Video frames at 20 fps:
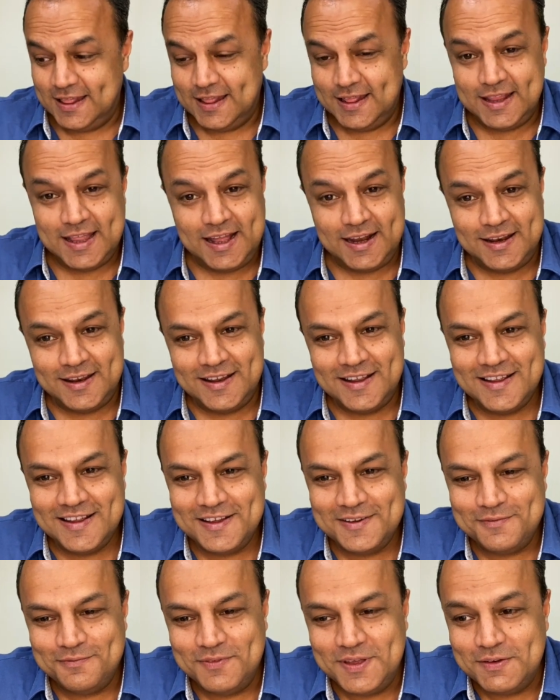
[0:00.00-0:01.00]
Then
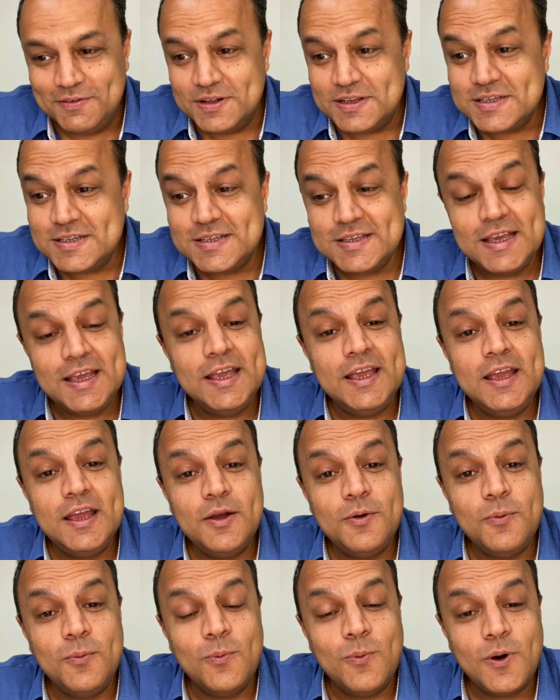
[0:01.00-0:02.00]
we will
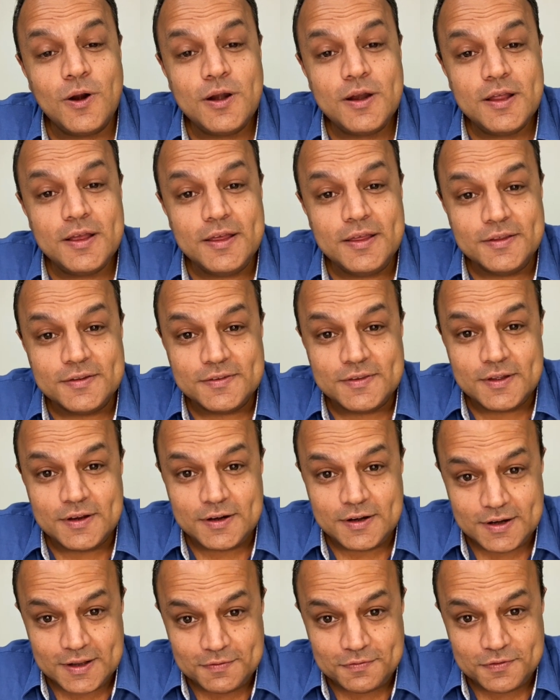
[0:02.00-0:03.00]
see what is the
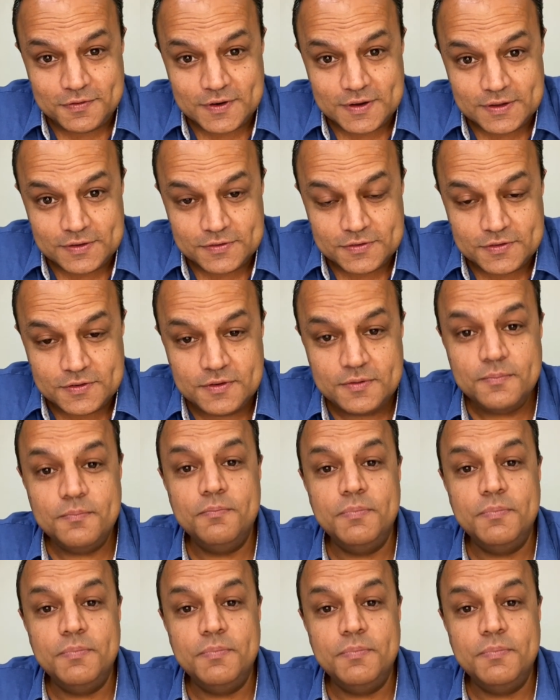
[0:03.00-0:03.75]
difference